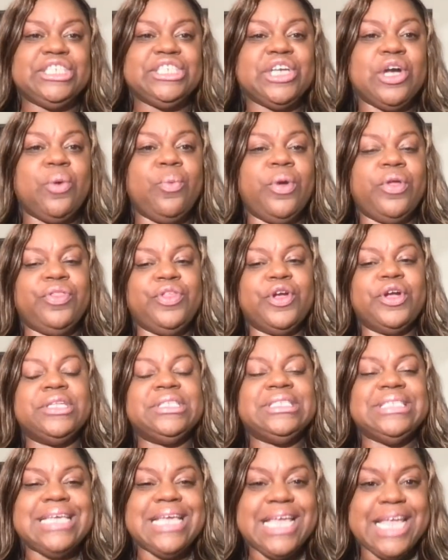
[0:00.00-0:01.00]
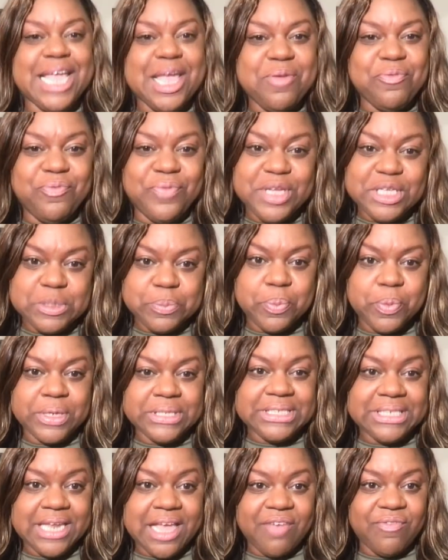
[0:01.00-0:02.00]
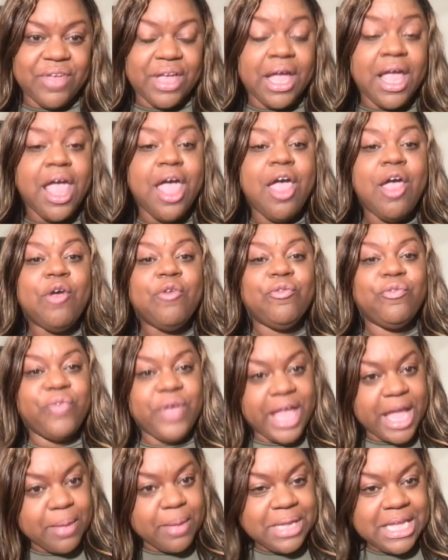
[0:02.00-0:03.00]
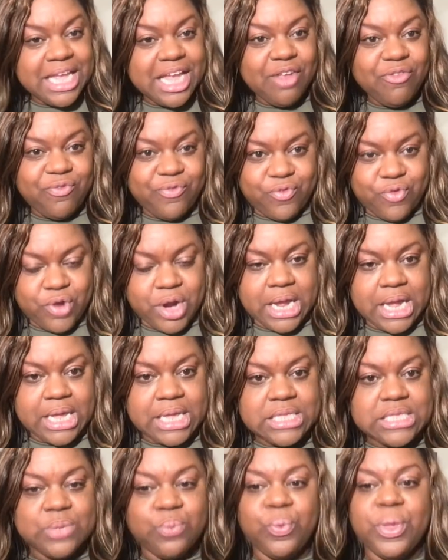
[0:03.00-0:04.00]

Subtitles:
show with your DMV sports loving family and friends.